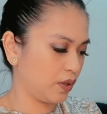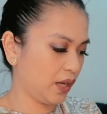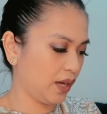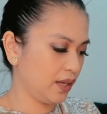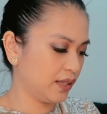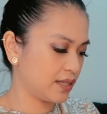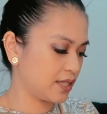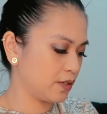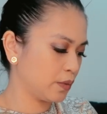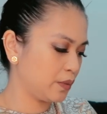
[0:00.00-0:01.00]
Okay,
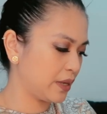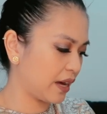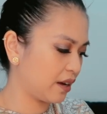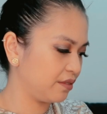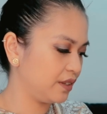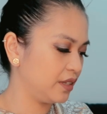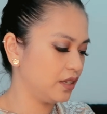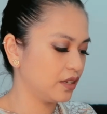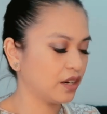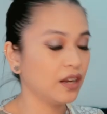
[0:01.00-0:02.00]
let's see what we have
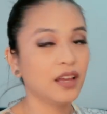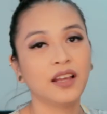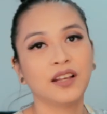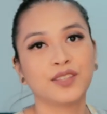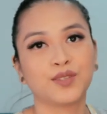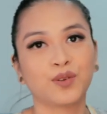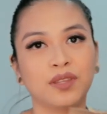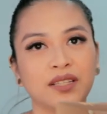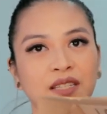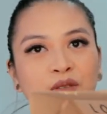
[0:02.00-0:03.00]
here. So
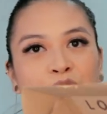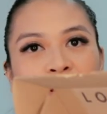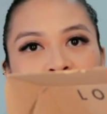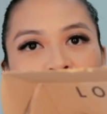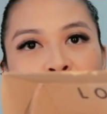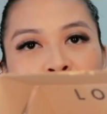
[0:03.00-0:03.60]
this is what the